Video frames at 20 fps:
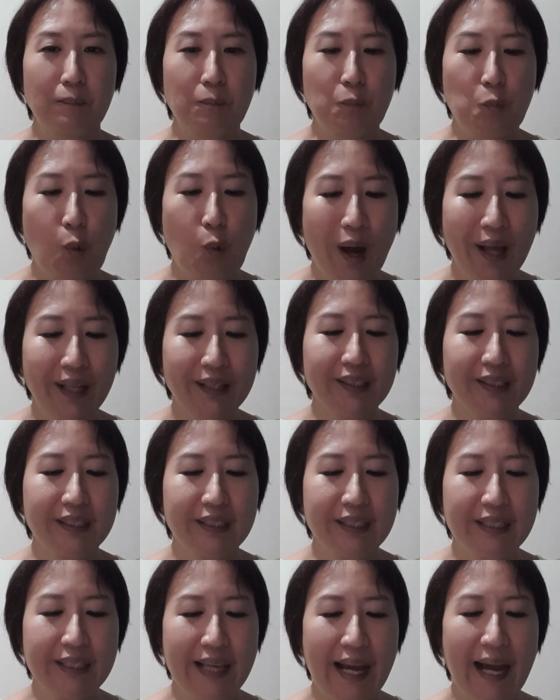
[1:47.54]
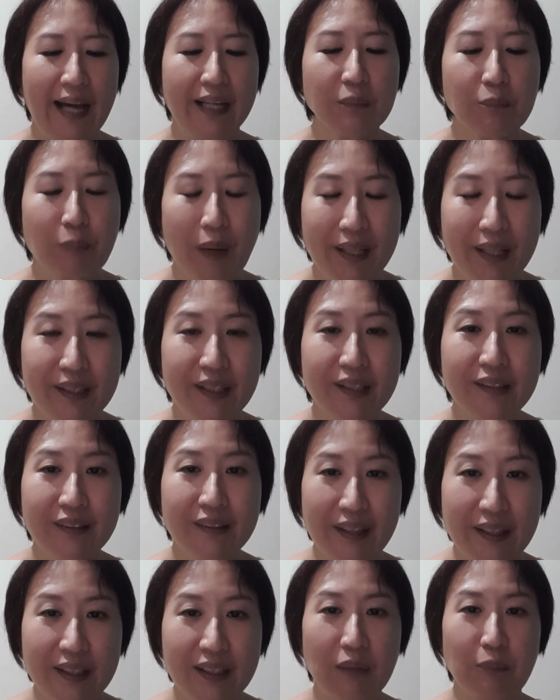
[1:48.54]
what the other party
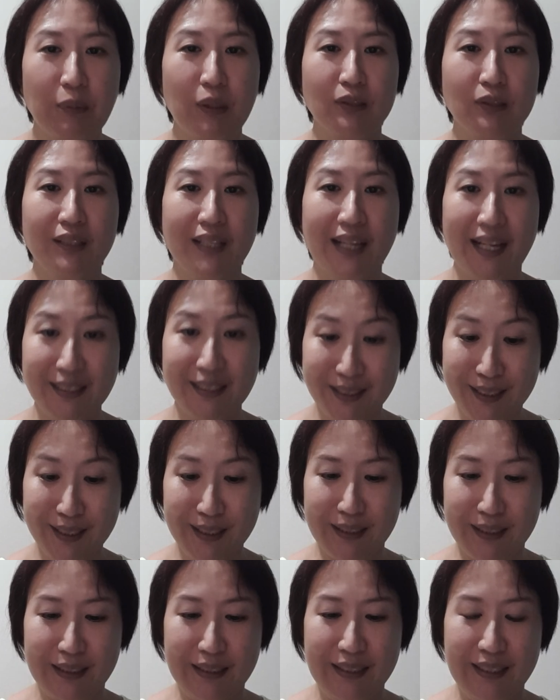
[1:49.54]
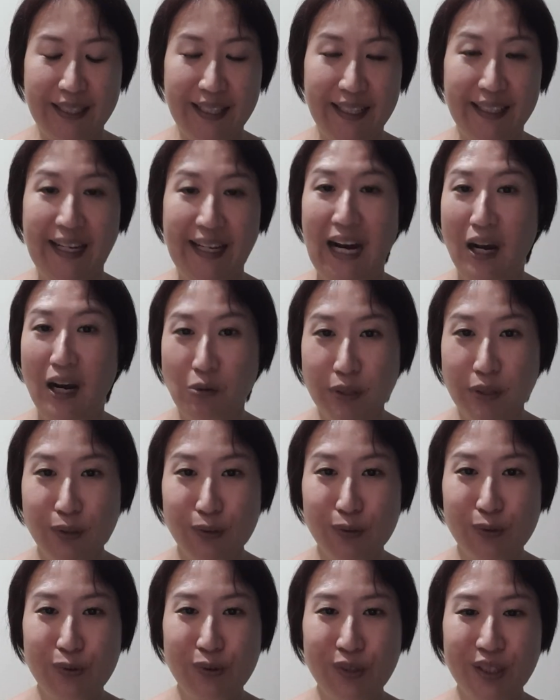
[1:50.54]
think about the asker. And how we
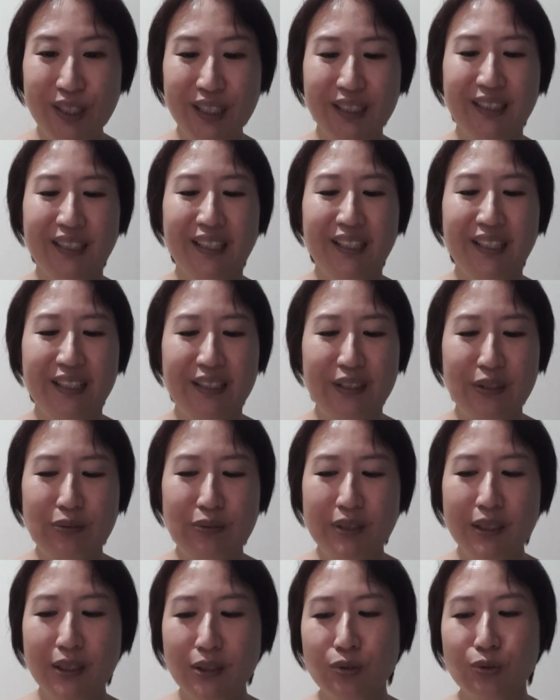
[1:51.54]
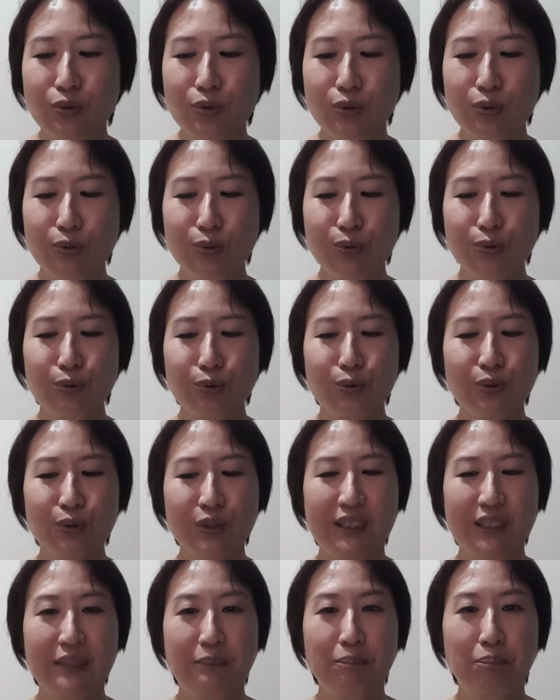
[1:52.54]
do it, you need to do
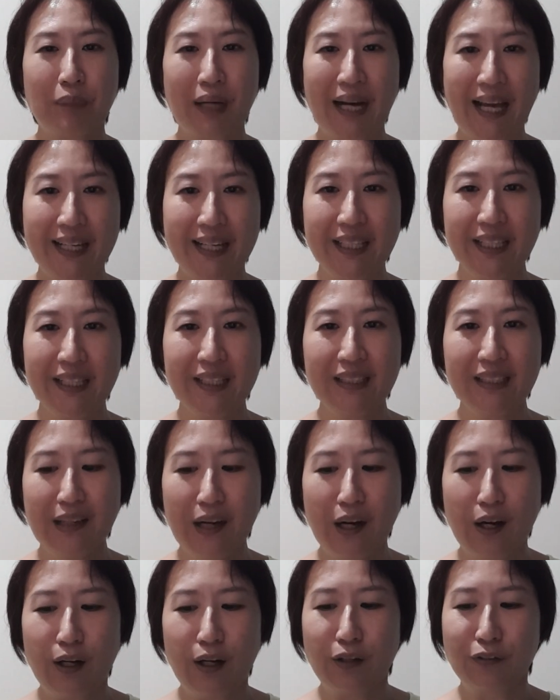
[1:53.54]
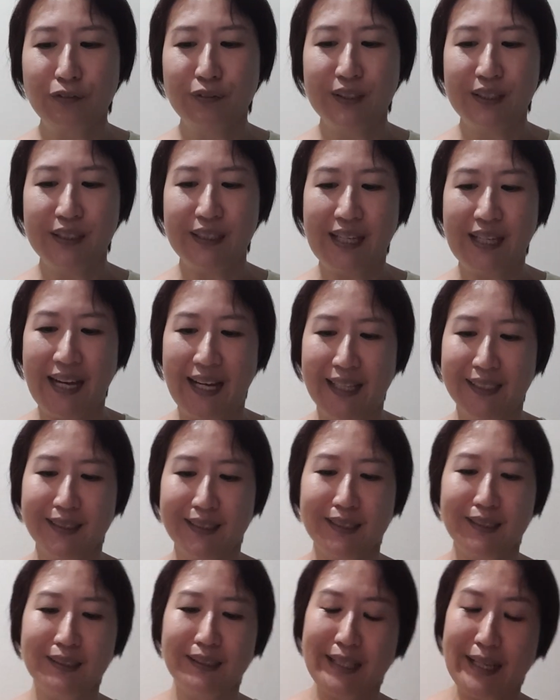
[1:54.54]
the plugging of the
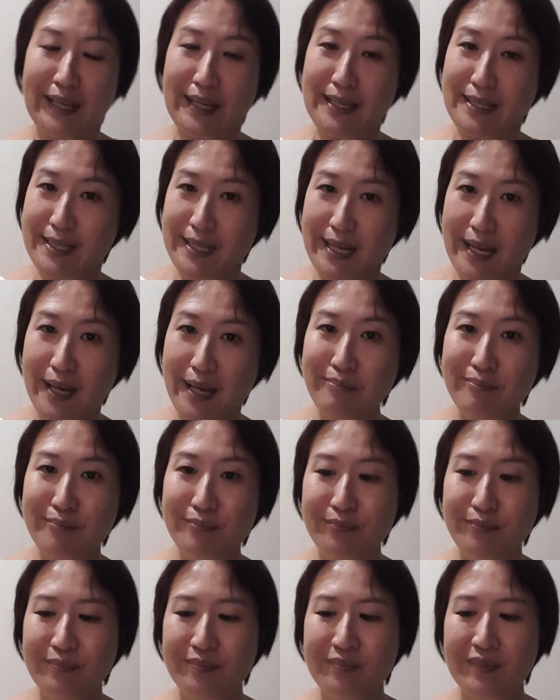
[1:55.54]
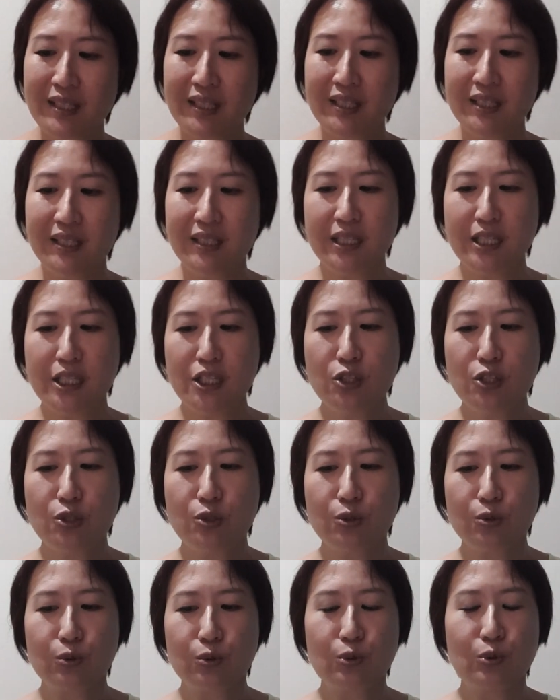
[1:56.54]
asker day stamp
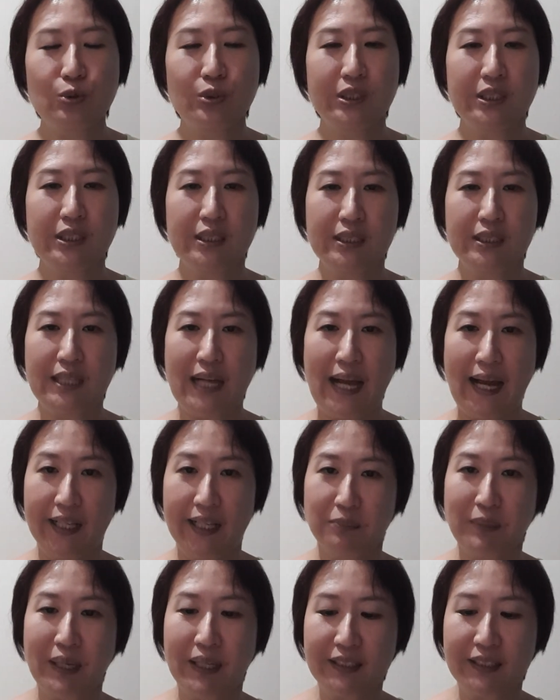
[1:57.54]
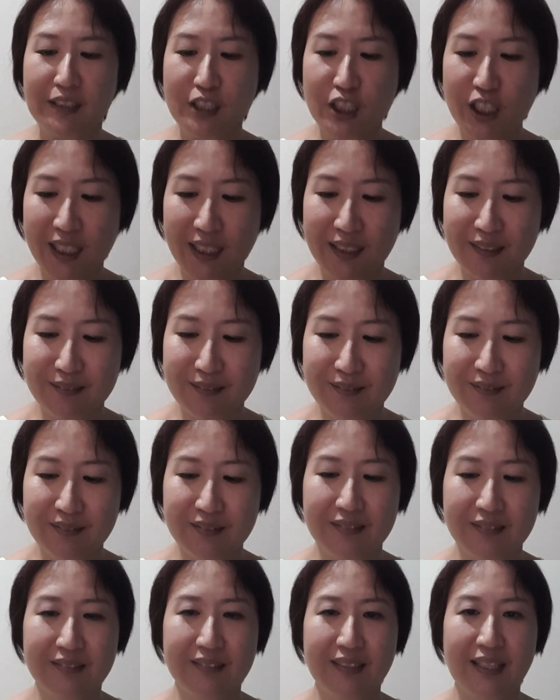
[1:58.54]
into the other party chart.
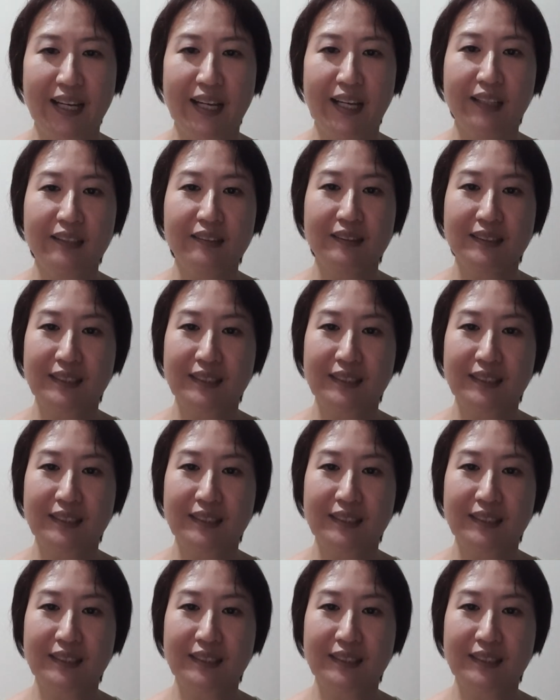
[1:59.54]
And